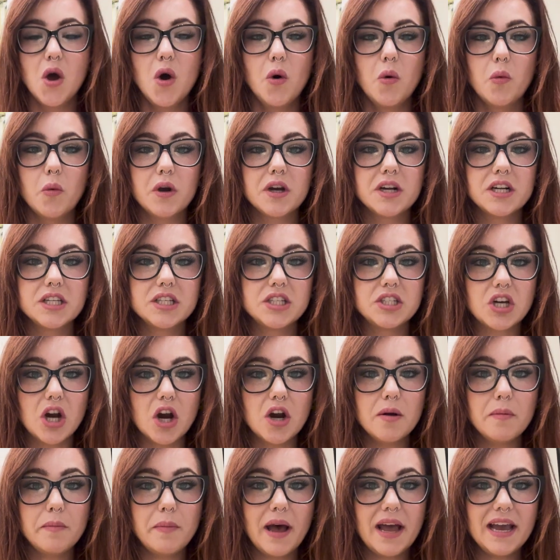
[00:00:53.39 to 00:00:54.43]
We're gonna
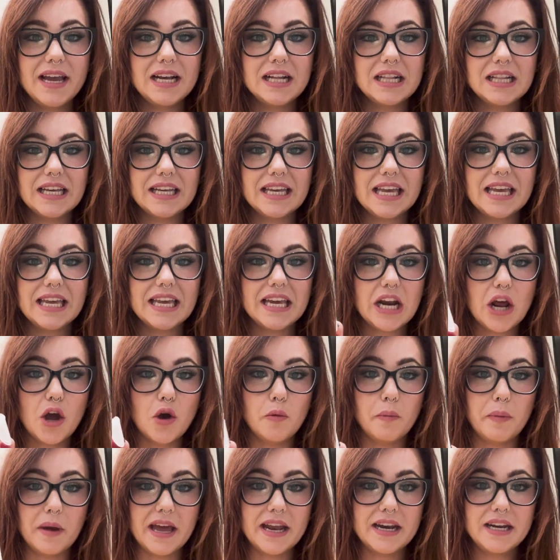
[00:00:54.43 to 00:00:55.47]
start by clicking it
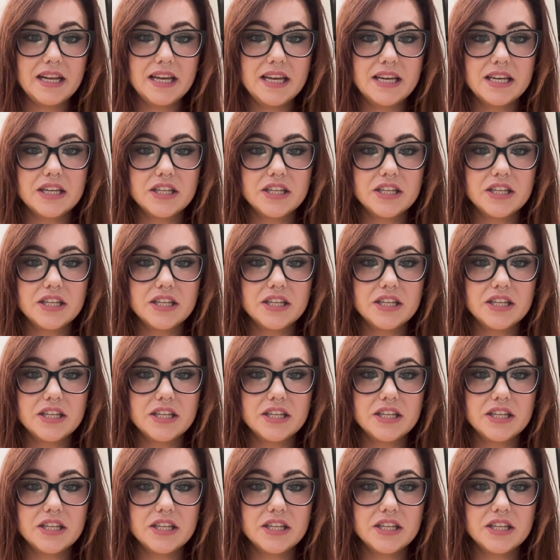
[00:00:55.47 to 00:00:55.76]
open.